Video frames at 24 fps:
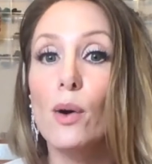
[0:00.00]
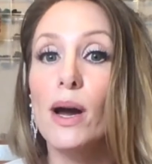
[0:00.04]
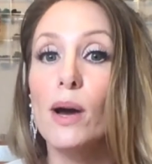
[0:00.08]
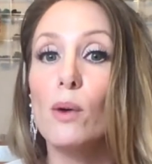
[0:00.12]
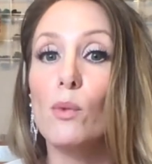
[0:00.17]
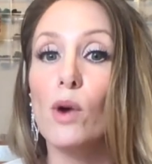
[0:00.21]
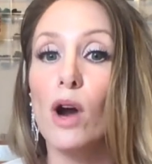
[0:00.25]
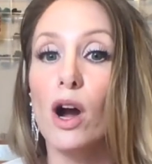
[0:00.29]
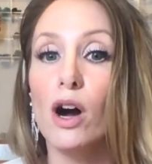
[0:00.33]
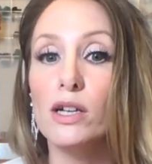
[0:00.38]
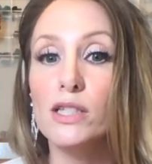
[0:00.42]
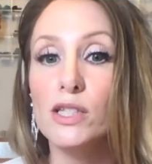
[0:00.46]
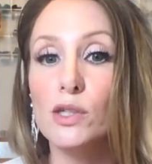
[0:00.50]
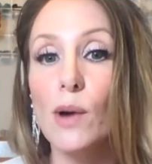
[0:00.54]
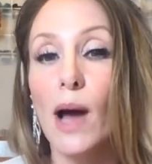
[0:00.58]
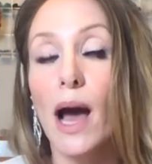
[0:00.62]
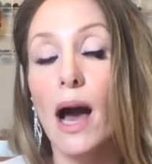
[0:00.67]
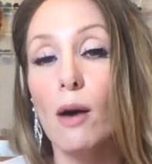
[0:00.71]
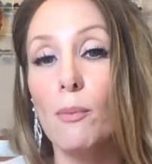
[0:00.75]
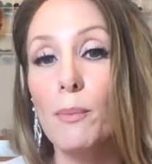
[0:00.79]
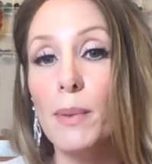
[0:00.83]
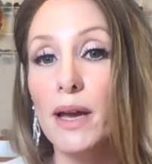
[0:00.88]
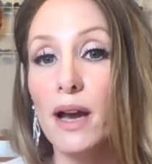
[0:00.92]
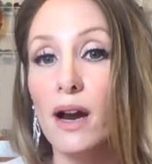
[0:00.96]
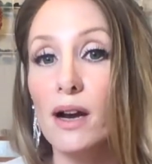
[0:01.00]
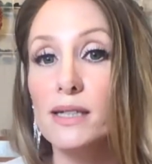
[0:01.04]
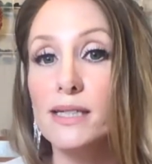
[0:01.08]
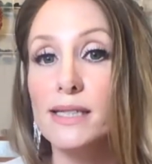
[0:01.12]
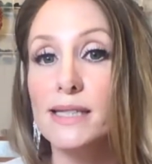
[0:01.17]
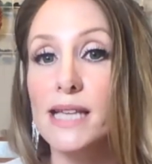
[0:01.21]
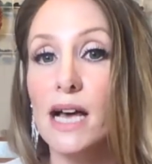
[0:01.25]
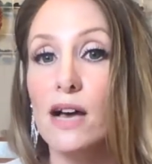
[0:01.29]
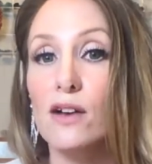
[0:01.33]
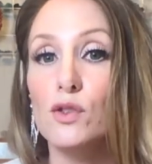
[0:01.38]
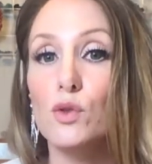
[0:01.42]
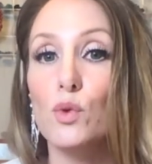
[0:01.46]
and we're also helping
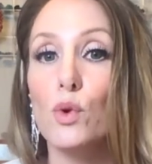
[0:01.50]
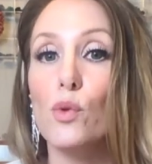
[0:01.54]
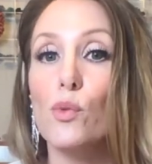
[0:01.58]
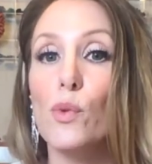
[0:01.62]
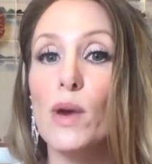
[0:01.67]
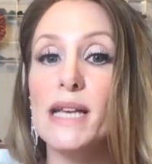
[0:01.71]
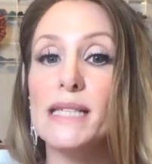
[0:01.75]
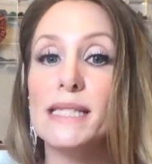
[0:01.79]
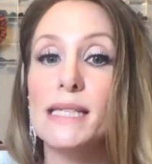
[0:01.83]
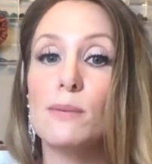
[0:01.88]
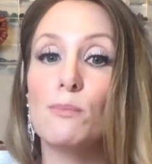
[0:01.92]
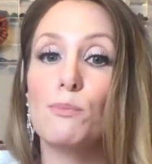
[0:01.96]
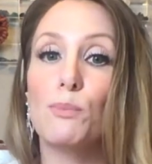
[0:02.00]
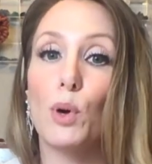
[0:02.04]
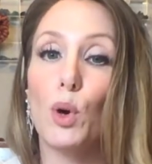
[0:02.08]
ourselves we're raising